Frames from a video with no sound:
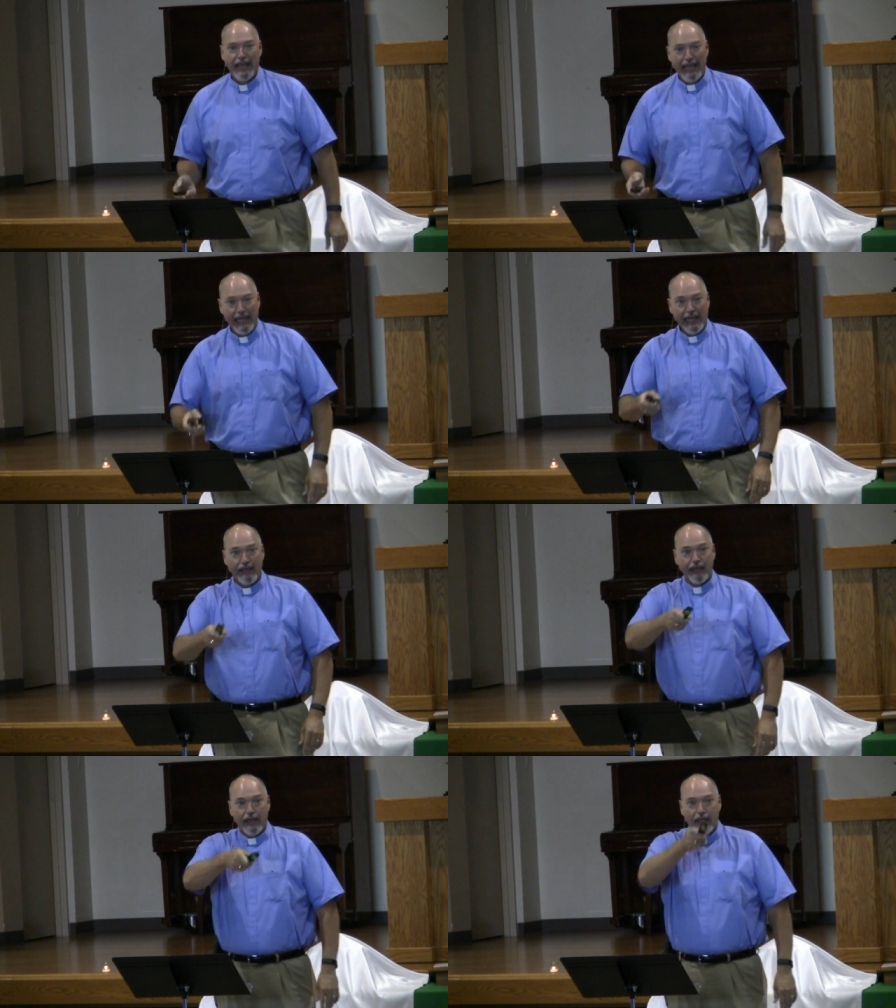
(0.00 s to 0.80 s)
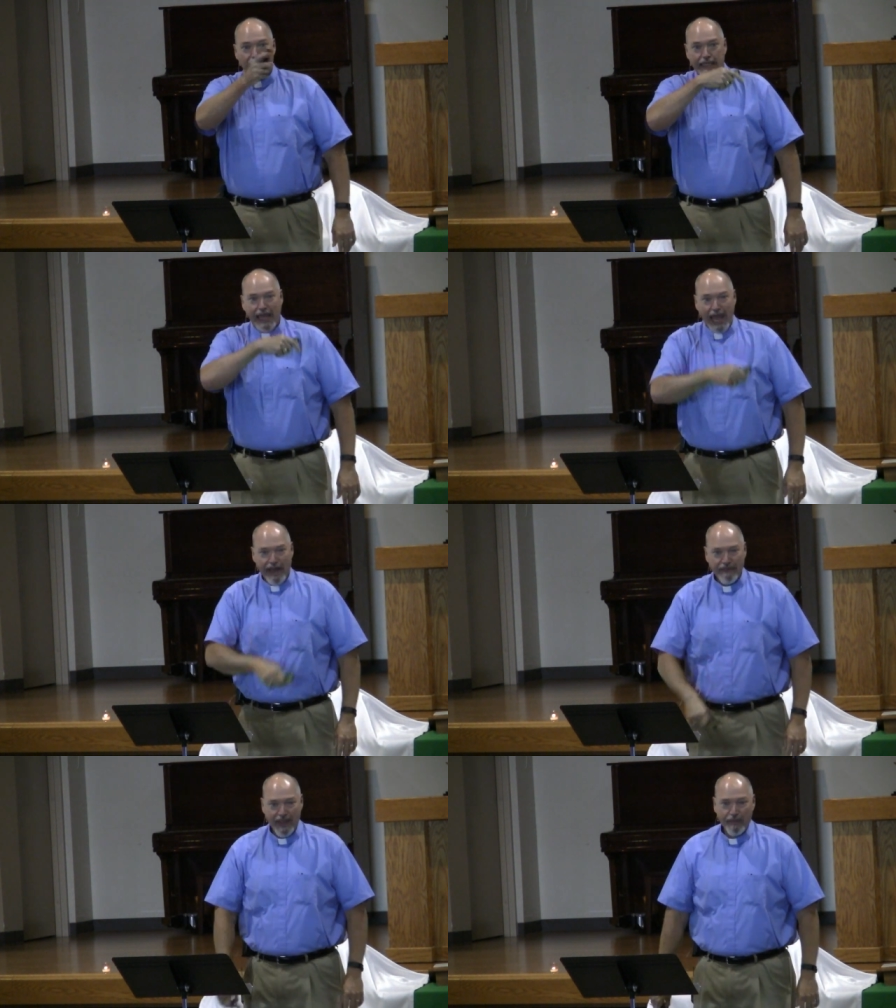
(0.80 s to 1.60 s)
he
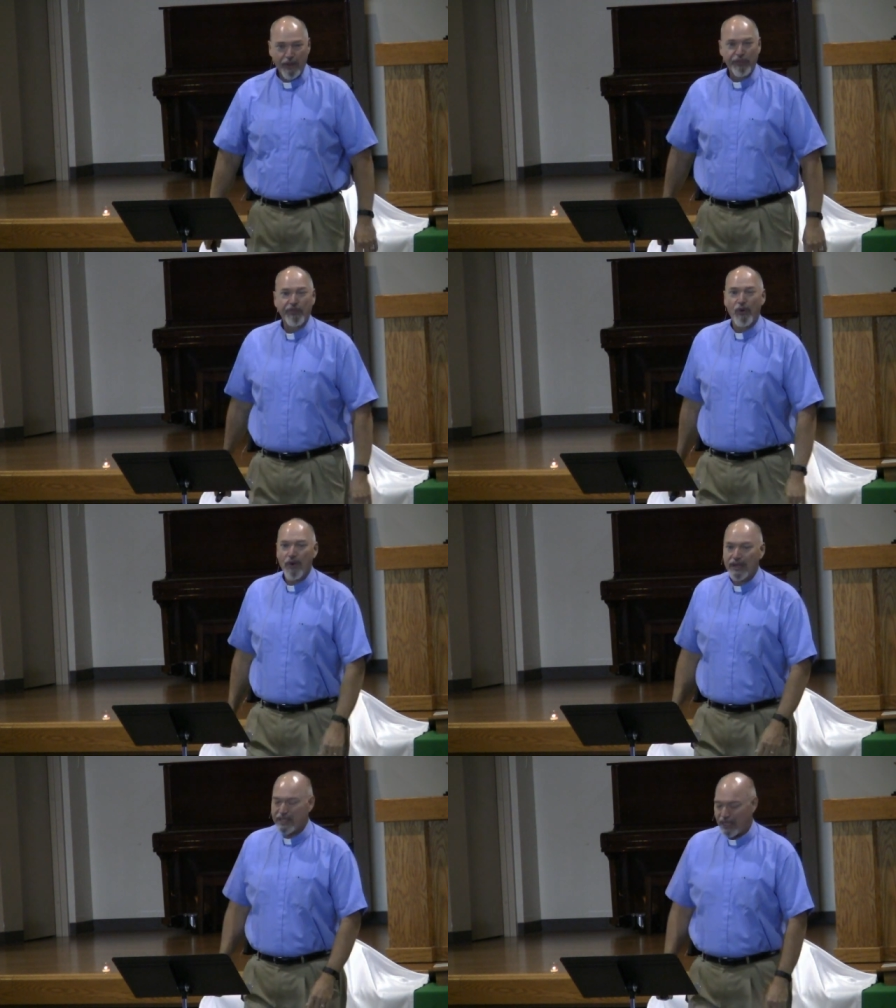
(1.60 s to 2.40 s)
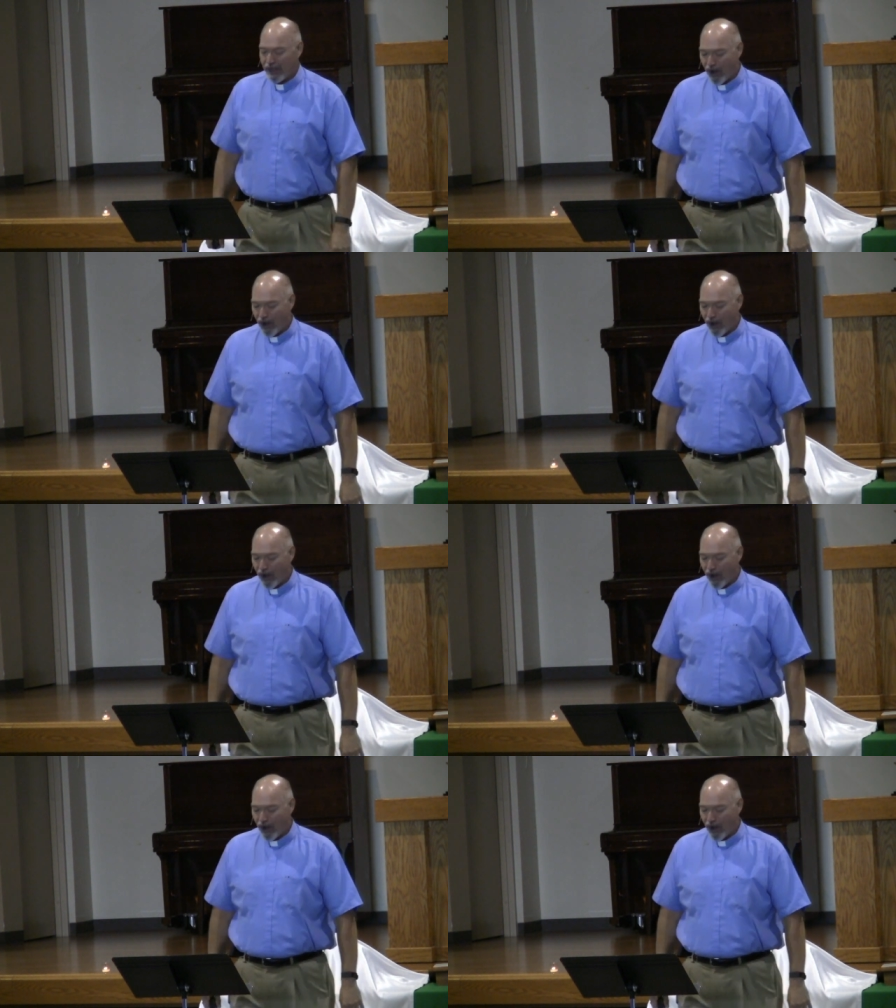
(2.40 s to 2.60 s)
gave them authority